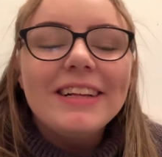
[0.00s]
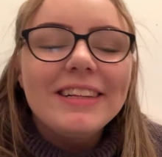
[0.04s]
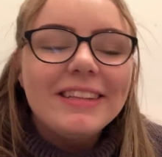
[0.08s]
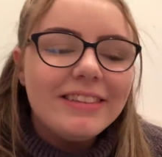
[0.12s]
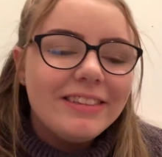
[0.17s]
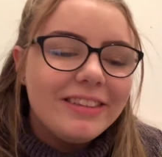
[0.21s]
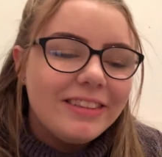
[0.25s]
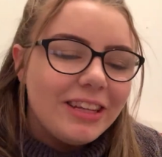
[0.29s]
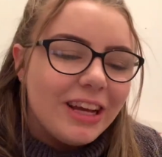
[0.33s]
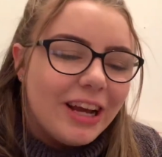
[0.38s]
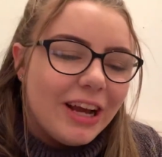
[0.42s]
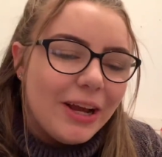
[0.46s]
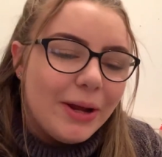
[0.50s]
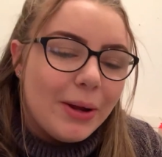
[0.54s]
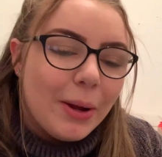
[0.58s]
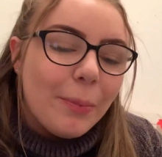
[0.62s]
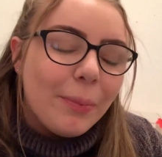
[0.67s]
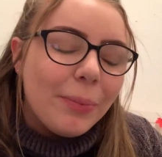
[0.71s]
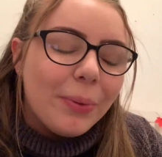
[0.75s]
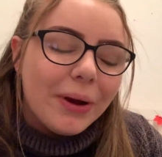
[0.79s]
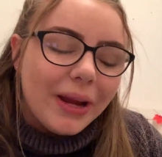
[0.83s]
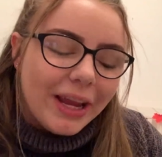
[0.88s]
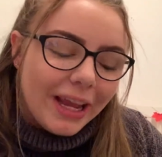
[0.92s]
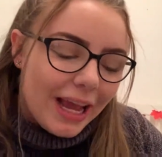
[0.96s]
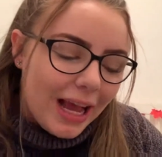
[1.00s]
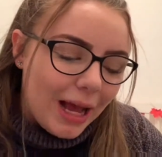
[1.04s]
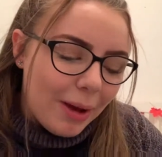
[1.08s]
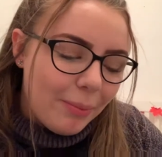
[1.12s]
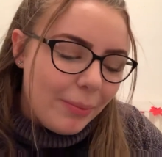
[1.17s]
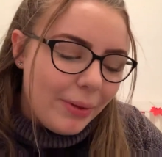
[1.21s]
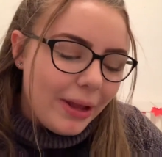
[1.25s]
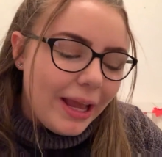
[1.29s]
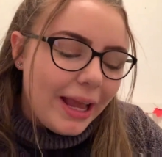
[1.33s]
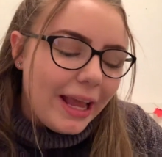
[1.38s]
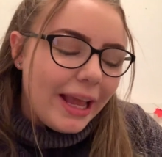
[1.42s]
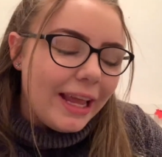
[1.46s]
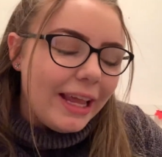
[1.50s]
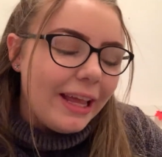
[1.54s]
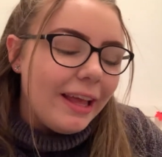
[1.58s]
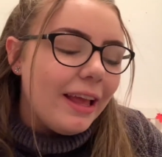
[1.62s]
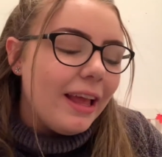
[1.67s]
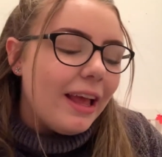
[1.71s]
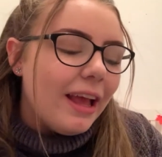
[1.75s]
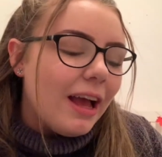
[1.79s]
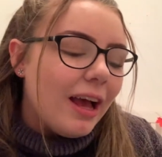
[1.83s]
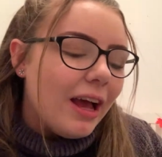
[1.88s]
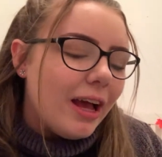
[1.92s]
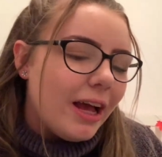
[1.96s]
So pretty happy
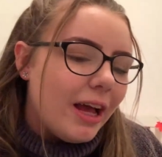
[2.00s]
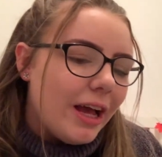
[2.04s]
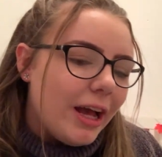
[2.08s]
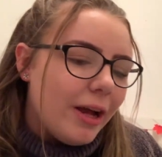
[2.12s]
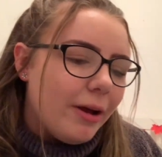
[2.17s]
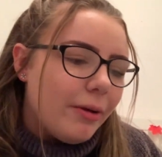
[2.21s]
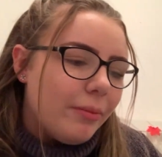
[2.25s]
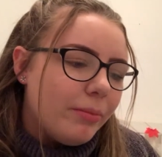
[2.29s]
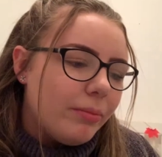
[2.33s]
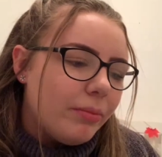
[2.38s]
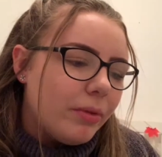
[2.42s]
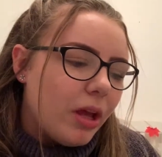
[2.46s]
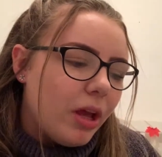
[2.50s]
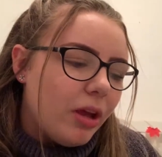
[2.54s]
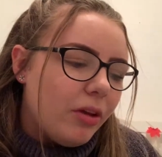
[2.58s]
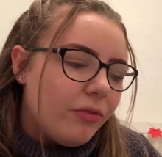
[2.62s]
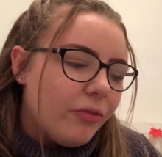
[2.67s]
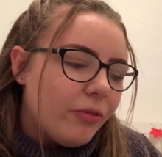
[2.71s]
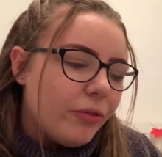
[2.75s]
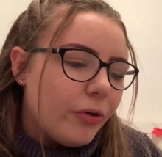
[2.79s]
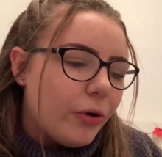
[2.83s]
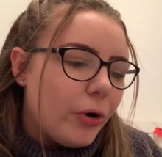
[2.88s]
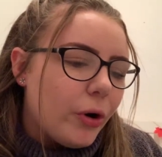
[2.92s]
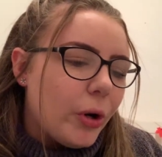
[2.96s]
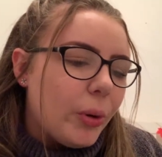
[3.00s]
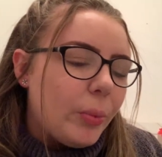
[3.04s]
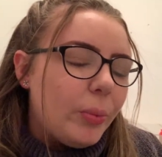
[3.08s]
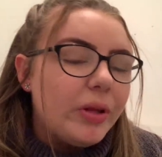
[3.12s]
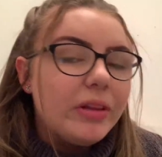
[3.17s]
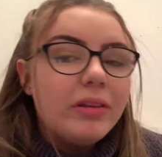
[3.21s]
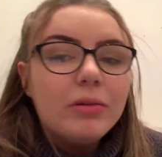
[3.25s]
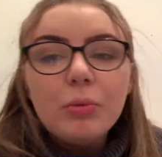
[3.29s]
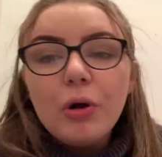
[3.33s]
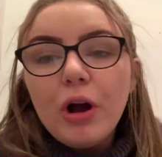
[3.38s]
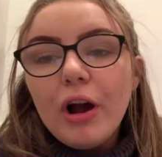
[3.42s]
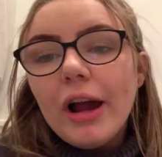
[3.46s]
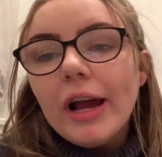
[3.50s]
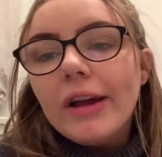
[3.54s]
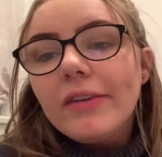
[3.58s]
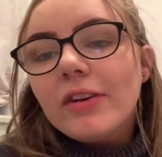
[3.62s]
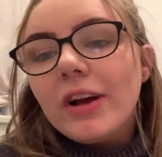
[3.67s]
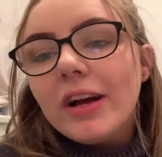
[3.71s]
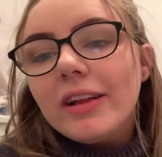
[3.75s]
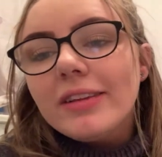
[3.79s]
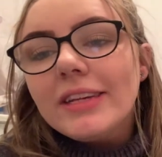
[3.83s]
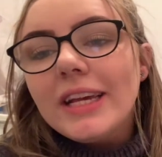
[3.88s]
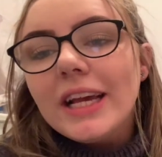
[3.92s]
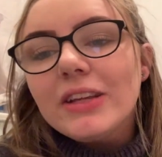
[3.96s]
overall. But tomorrow I've
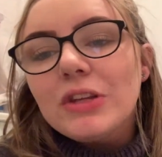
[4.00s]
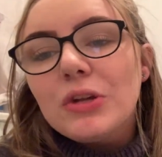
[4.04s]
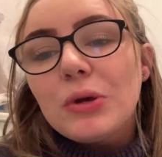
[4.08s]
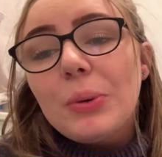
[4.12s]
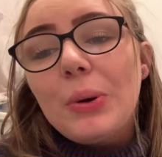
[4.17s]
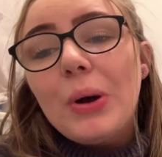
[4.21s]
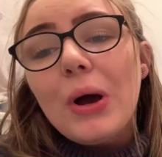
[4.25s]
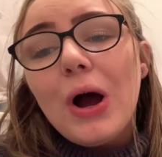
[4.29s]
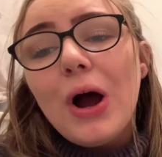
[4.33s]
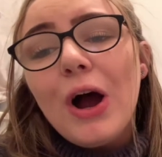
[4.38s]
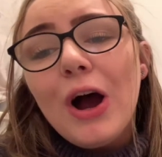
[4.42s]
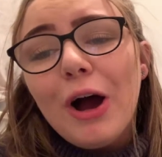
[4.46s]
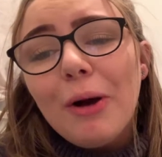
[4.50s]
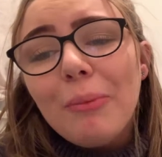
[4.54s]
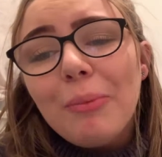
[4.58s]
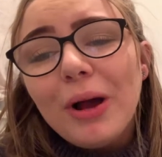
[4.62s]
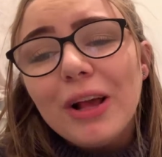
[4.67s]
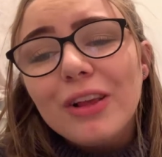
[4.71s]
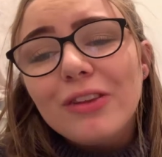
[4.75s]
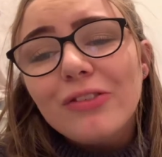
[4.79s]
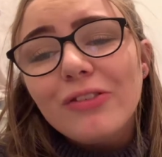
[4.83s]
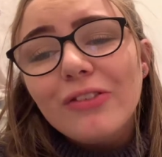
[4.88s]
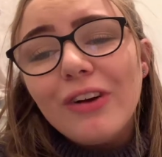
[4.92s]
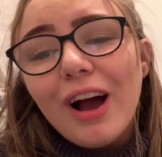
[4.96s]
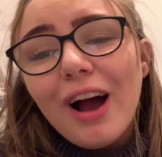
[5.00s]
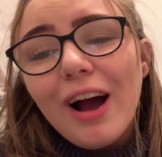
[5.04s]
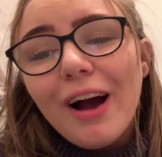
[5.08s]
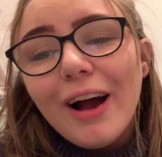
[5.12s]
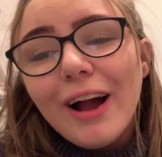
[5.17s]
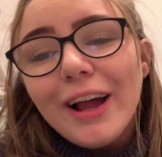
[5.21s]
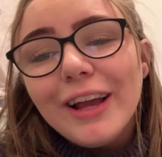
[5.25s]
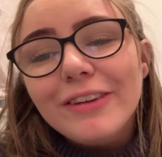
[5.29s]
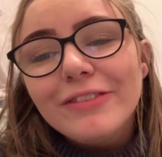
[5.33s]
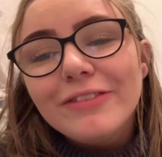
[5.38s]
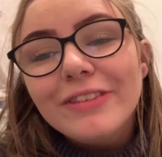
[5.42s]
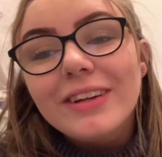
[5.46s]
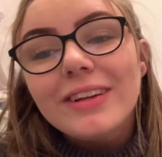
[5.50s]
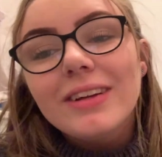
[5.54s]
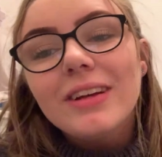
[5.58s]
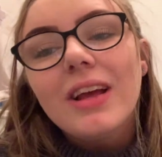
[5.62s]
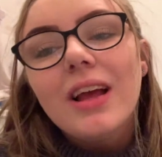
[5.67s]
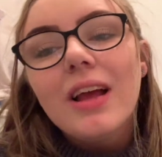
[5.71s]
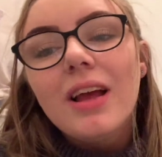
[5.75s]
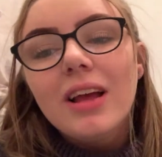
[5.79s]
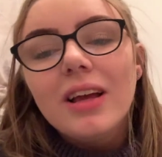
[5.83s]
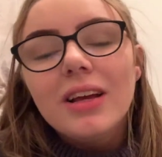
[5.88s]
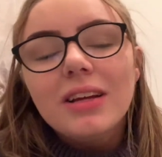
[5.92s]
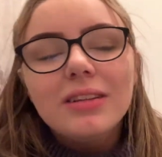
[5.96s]
got to get up at 5:30
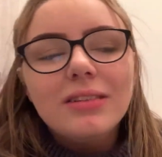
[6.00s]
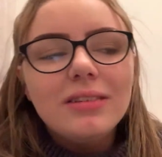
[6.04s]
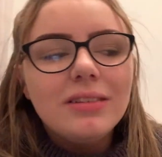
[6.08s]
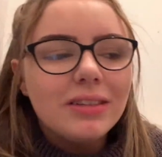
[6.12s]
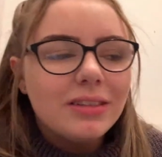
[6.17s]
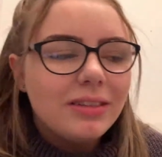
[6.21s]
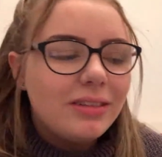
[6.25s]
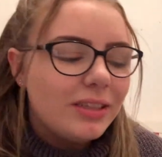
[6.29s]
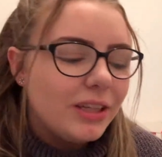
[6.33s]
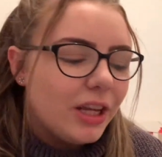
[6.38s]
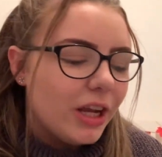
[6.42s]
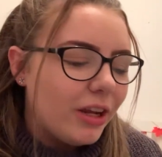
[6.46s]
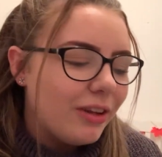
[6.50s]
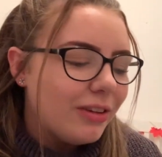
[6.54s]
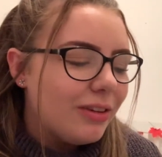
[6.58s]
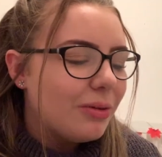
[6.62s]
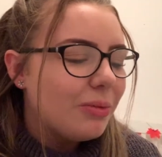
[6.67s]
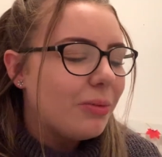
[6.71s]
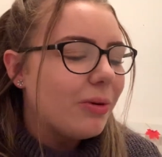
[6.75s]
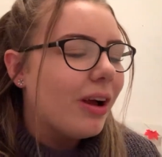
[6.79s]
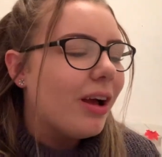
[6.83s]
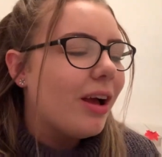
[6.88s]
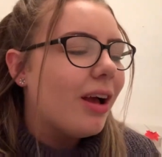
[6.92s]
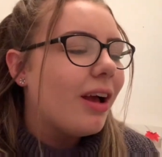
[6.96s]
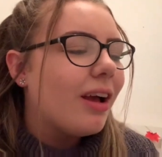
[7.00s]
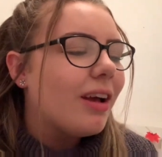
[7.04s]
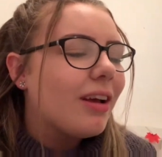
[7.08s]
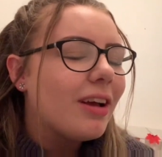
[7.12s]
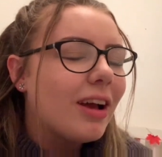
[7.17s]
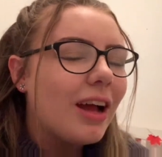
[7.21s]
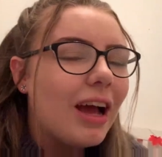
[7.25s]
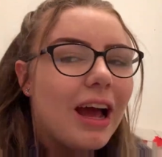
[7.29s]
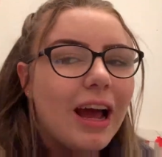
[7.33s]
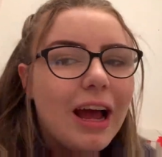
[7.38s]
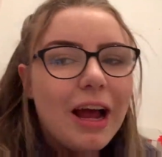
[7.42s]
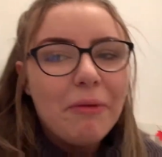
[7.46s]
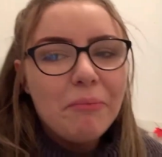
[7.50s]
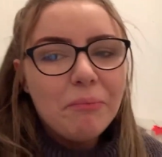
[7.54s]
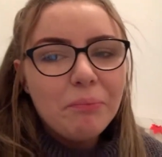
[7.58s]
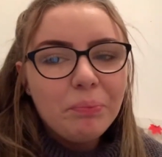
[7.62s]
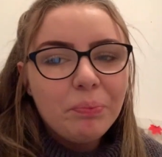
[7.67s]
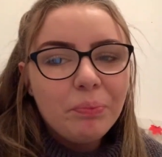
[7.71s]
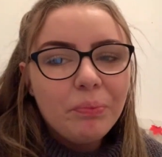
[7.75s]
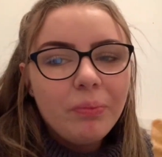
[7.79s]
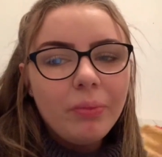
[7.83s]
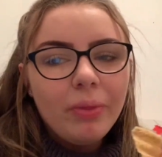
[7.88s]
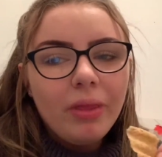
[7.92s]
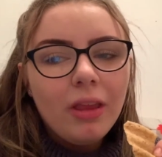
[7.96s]
just to go to work.
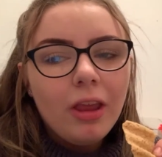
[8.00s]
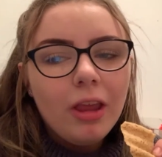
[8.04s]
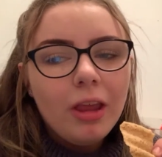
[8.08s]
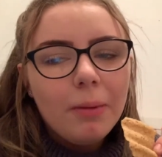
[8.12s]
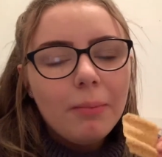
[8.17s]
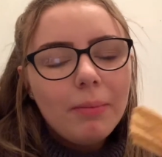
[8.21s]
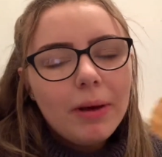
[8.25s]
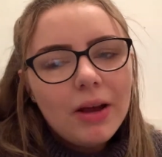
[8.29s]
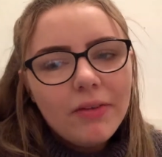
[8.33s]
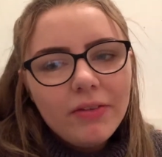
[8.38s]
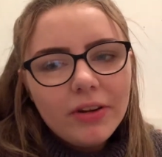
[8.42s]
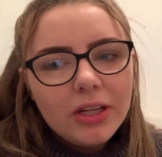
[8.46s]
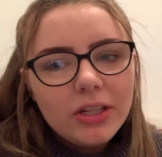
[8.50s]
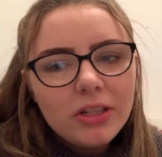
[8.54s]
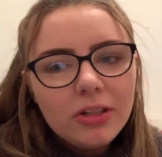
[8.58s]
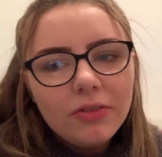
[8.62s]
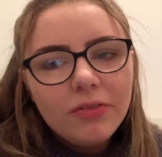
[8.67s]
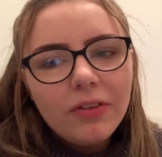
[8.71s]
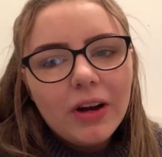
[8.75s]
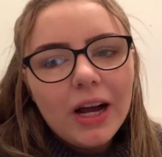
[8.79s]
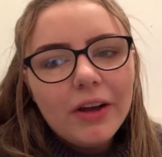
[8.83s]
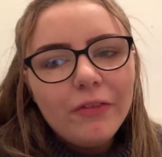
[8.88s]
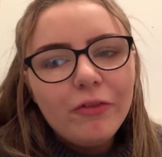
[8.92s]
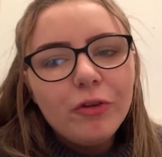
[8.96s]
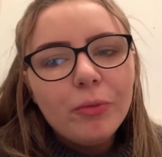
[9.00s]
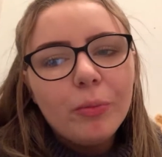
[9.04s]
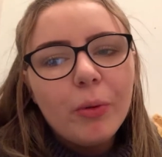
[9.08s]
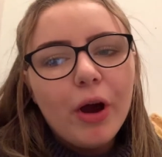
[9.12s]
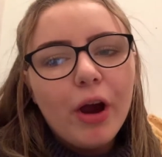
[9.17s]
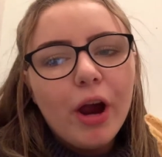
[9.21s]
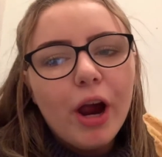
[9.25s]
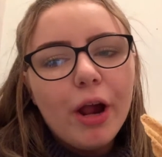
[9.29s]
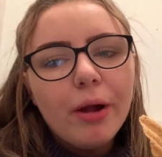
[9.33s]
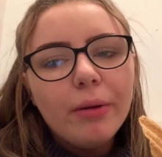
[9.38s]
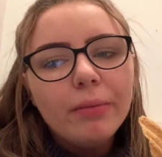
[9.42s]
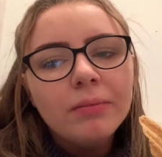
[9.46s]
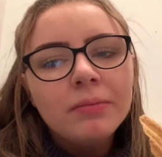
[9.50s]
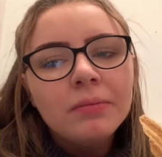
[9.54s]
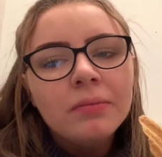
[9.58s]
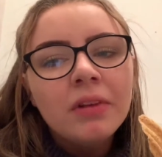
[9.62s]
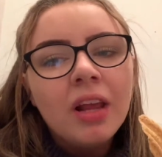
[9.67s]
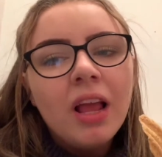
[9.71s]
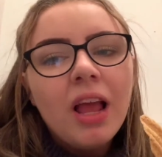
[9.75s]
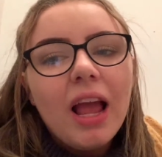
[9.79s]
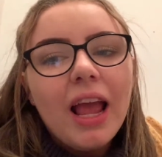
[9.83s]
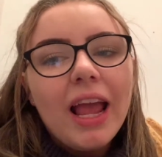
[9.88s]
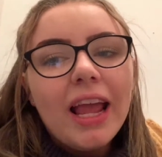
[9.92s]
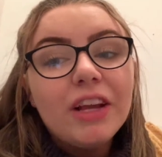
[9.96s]
But I finish at 5 tomorrow.
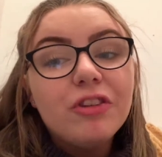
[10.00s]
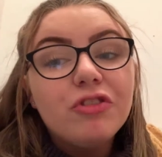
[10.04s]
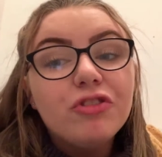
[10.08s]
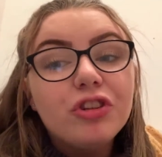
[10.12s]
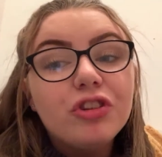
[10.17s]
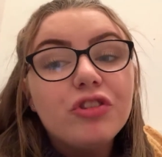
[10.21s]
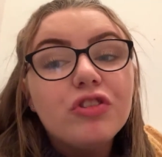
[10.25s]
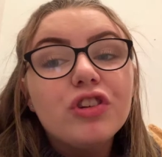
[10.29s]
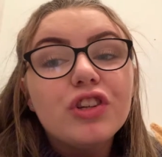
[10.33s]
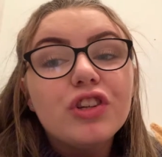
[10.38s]
It's